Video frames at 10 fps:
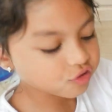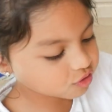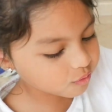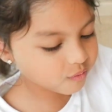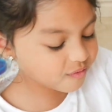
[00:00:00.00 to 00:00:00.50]

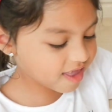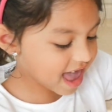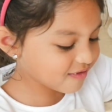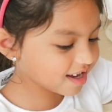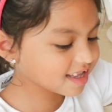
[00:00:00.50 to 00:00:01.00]
So,
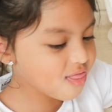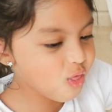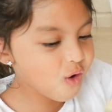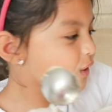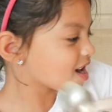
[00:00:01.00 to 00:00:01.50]
okay, we're gonna
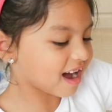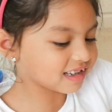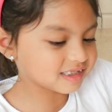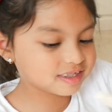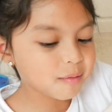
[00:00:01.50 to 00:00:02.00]
do
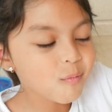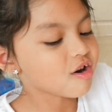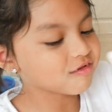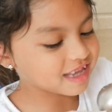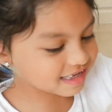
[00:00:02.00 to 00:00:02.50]
some more
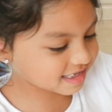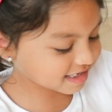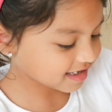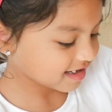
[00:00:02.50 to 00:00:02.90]
of these.